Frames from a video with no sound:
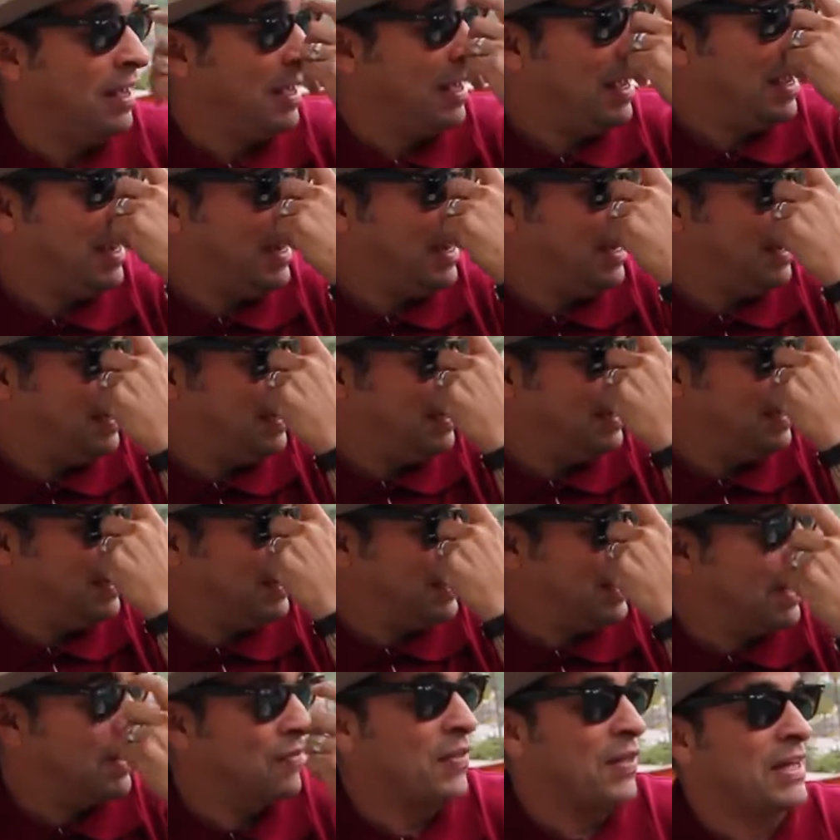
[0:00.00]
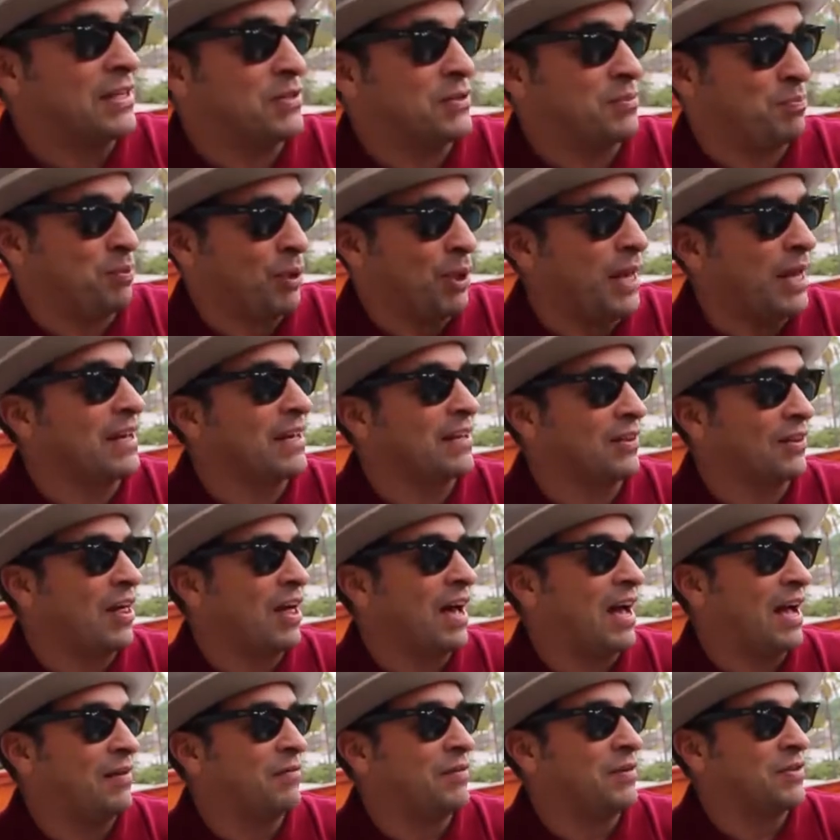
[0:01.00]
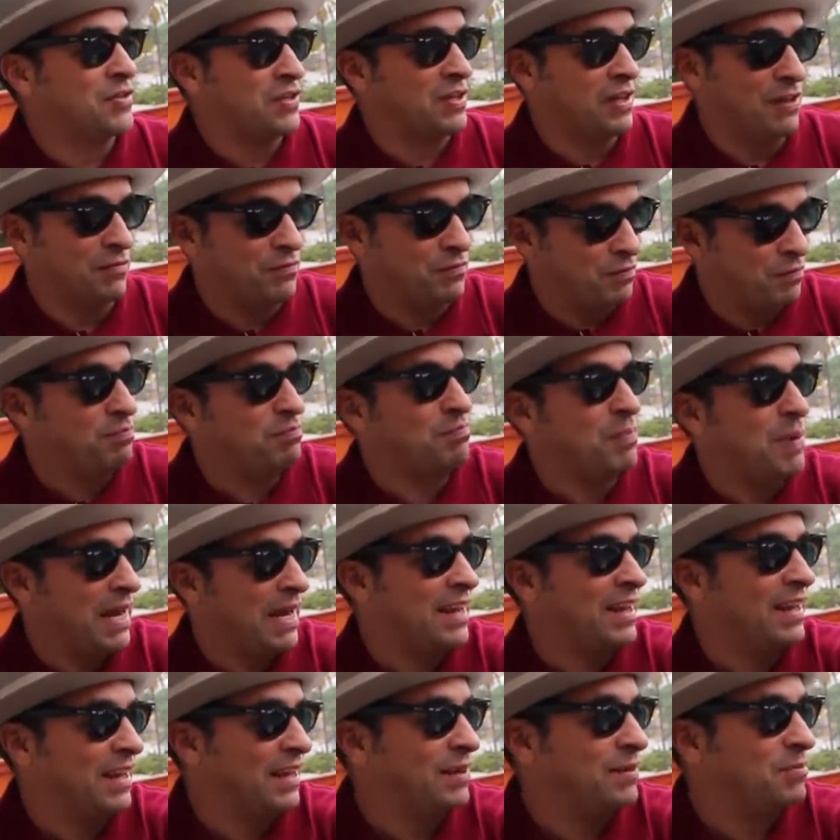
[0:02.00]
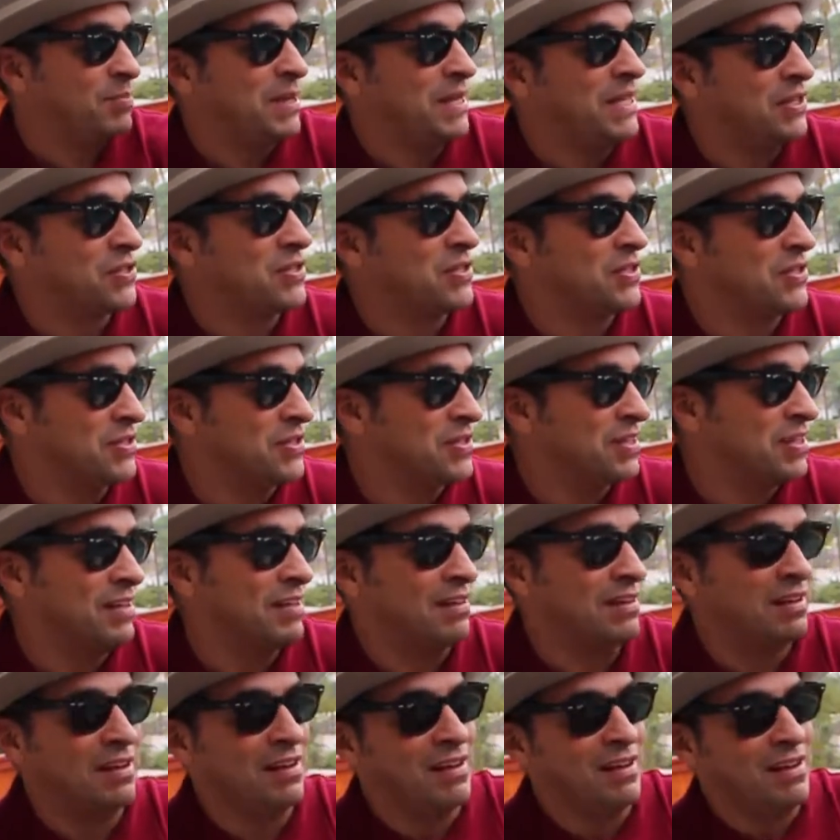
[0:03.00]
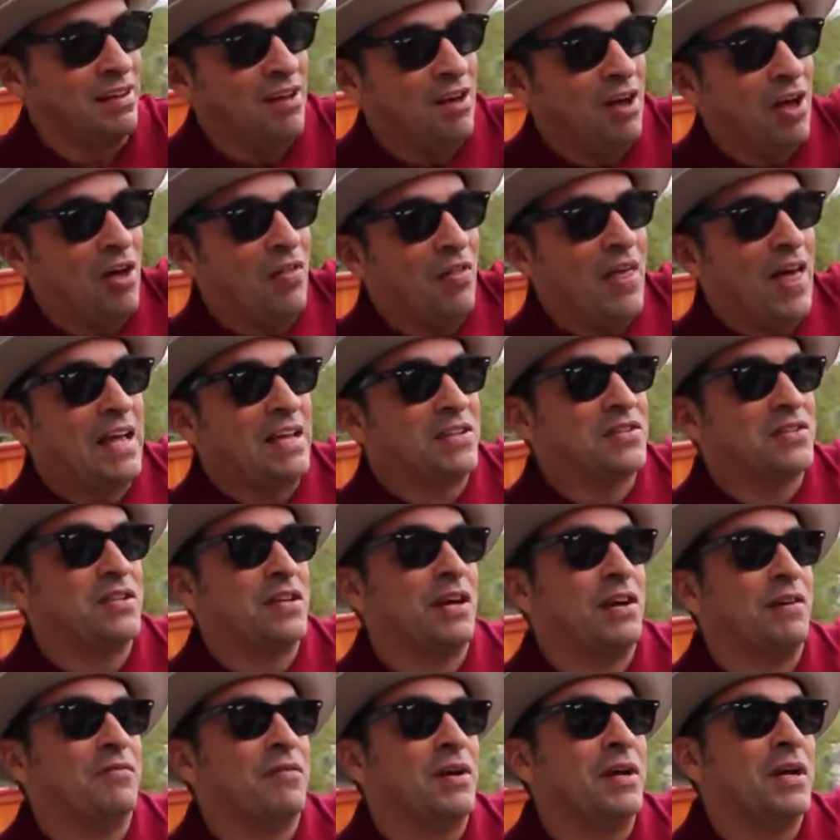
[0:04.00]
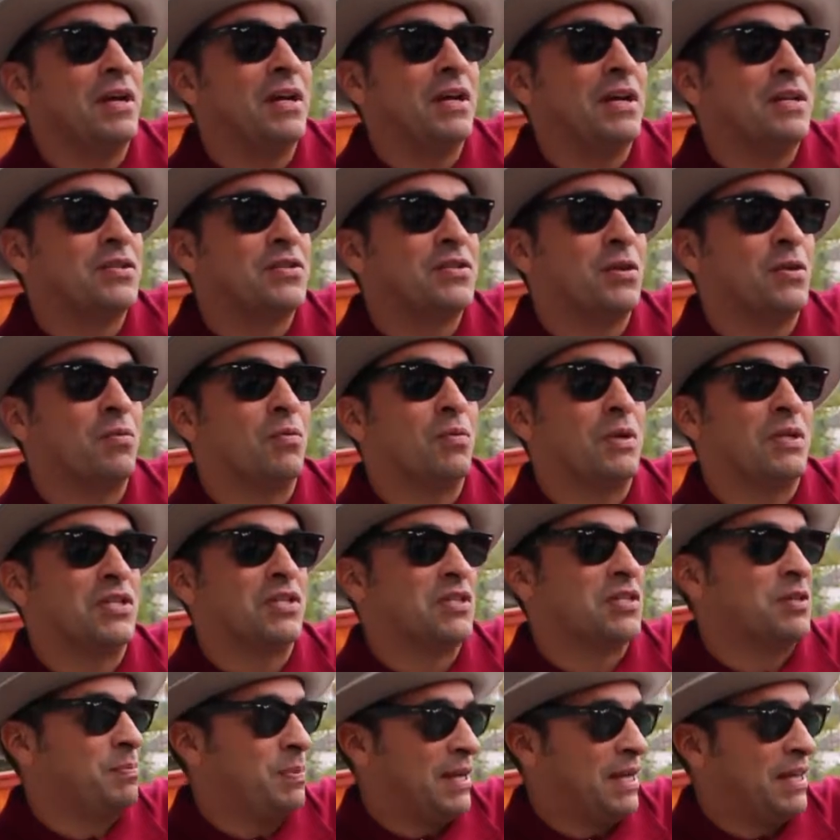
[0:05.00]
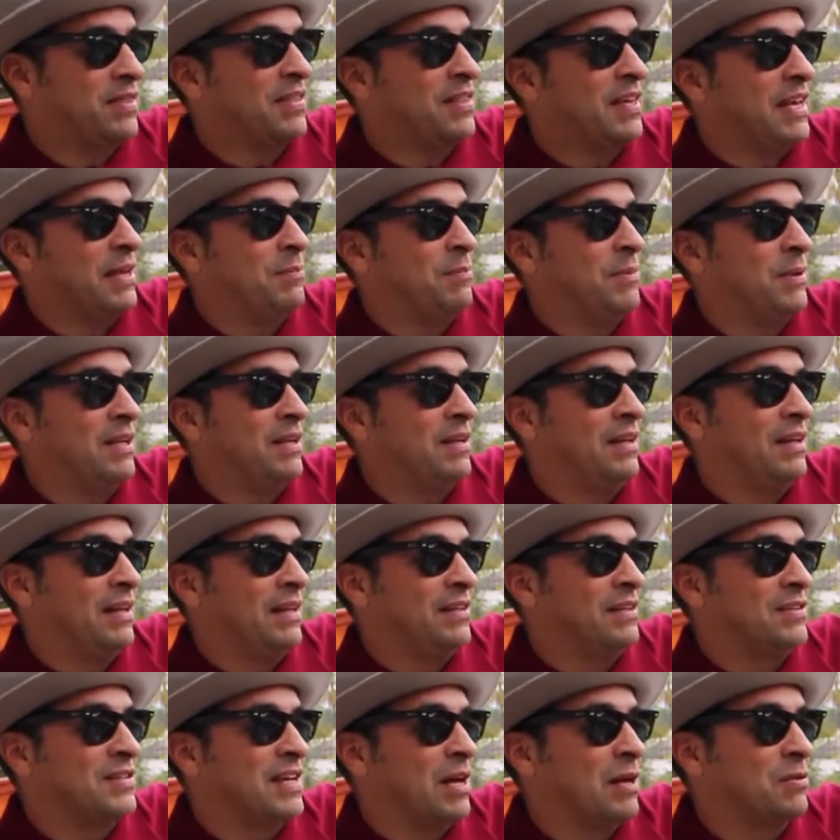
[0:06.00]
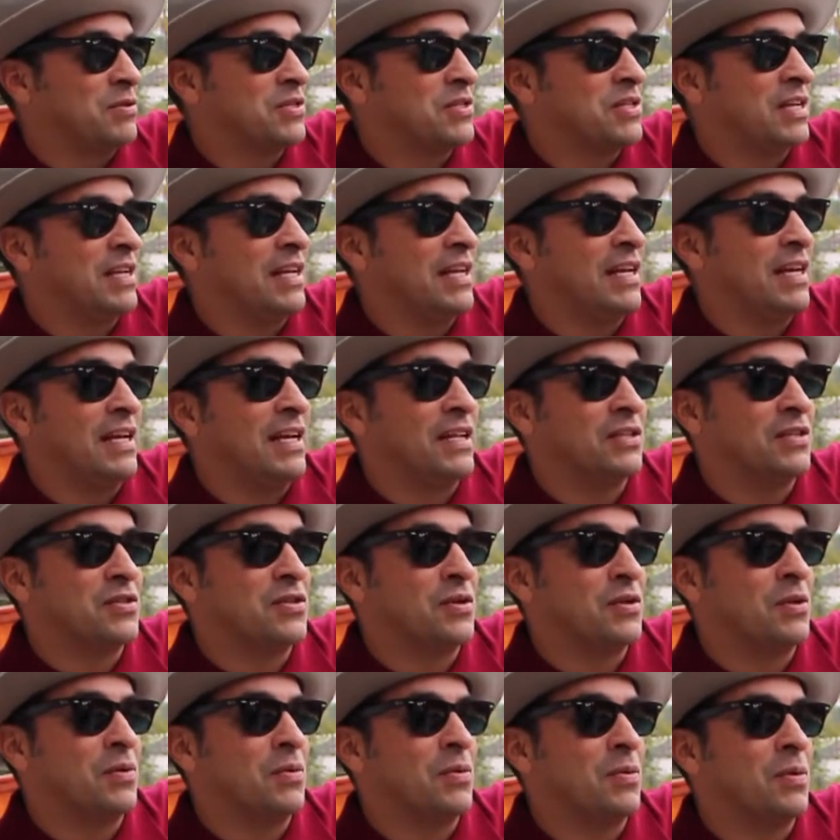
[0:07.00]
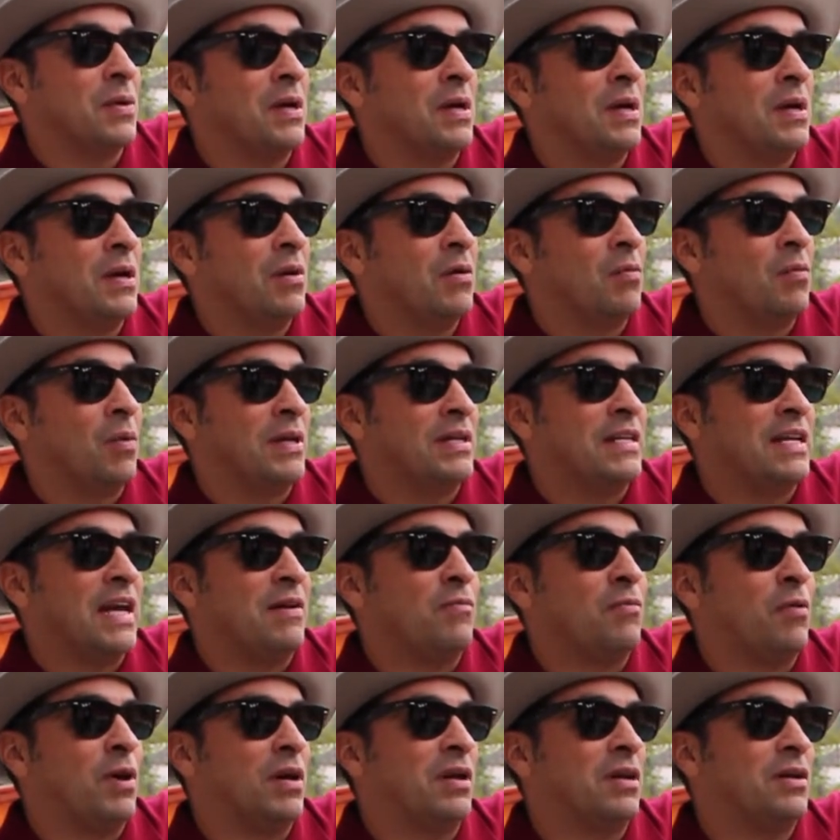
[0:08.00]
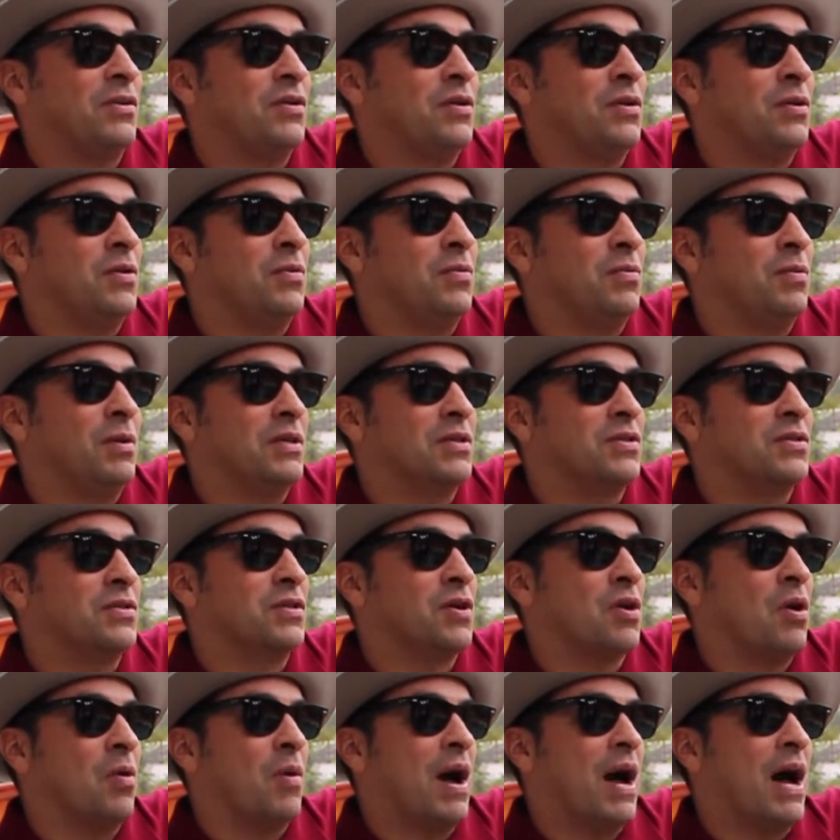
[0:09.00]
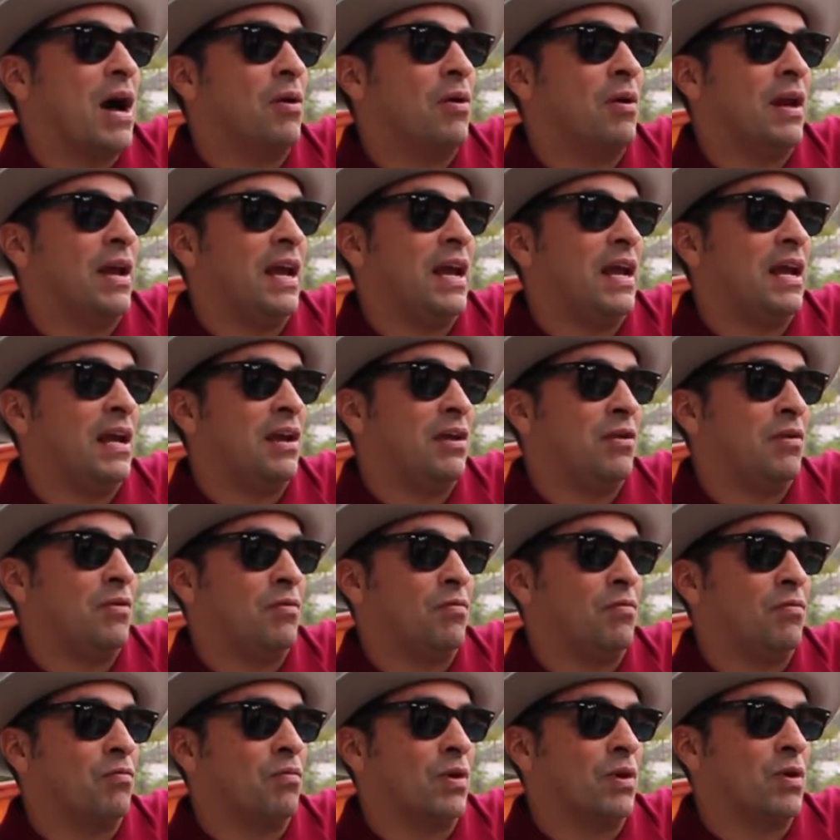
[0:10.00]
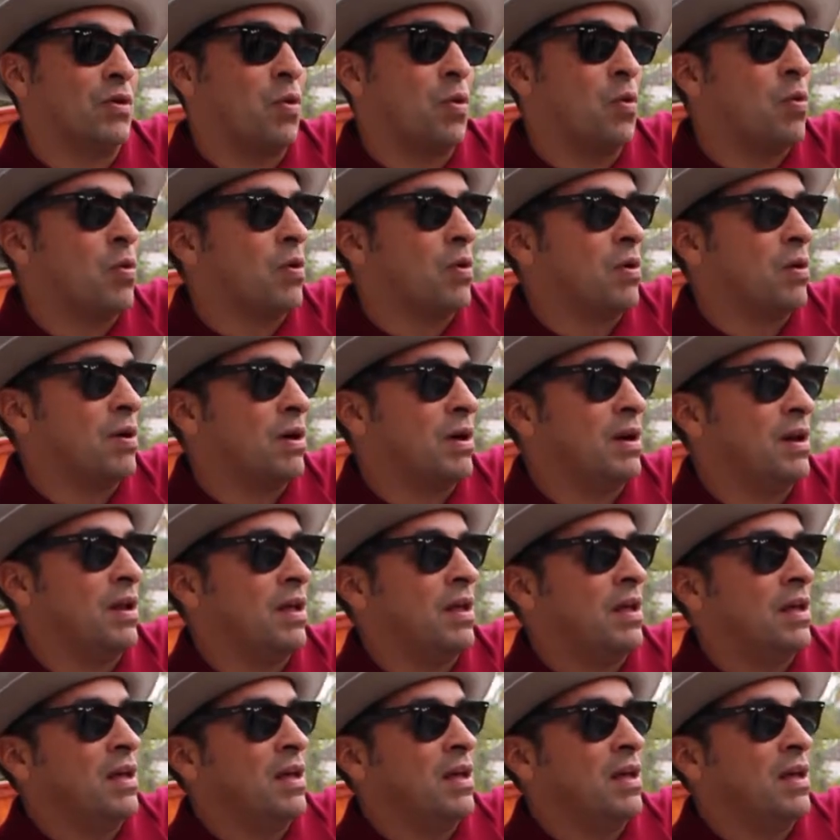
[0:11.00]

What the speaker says: And, again, that's playing it live instead of making it in pieces and all that stuff. So, which is a big theme in Sound City. And so what Dave wanted to do was go out and record